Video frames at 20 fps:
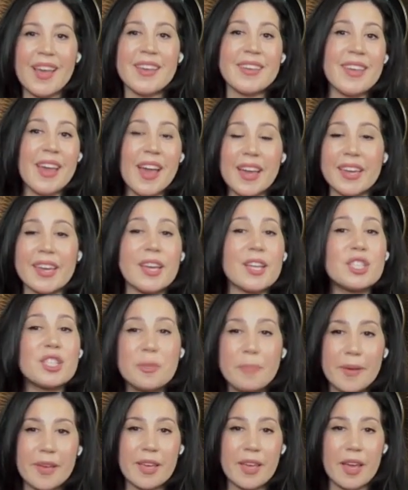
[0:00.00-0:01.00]
Yeah, kids should
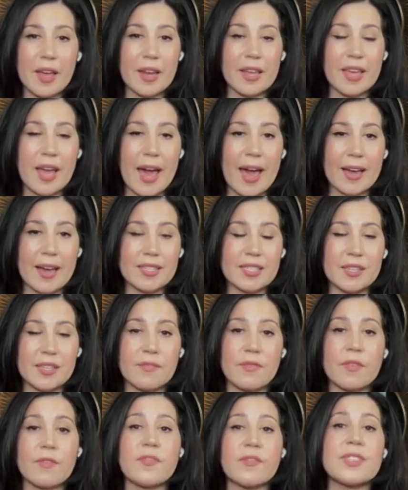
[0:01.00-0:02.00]
be getting active
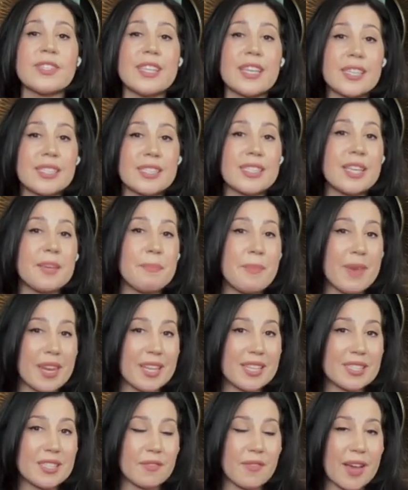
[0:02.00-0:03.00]
60
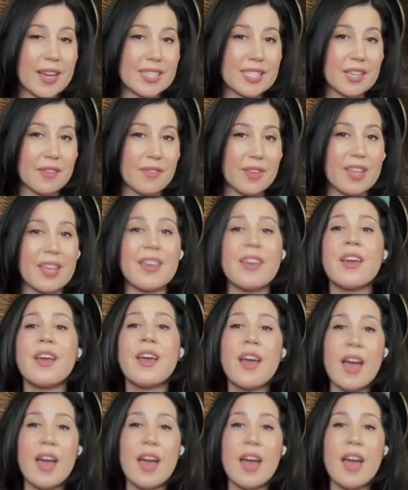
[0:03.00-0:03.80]
minutes of activity